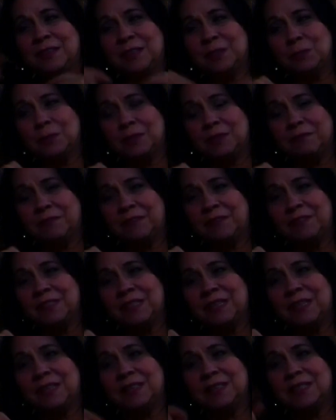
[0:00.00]
and the 25
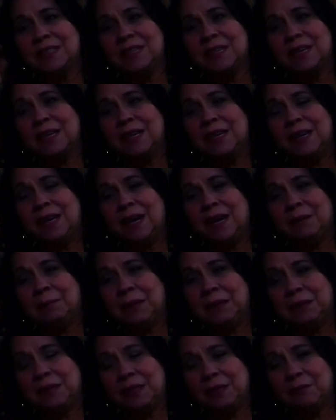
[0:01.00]
cents, and
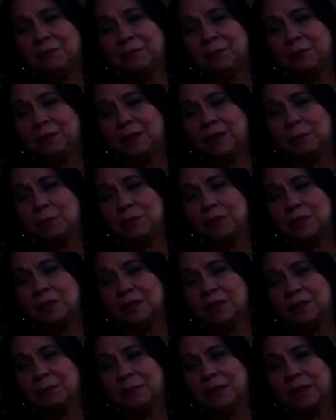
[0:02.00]
my telephone that was
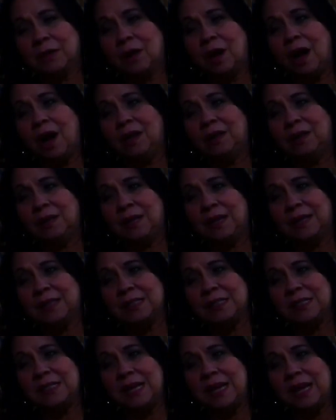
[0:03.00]
gonna be caught the
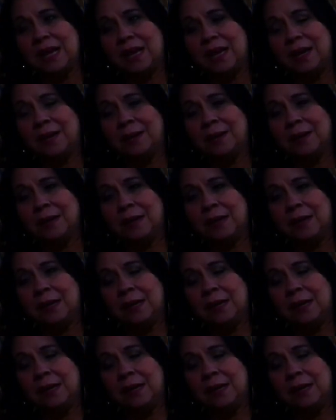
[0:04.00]
next day.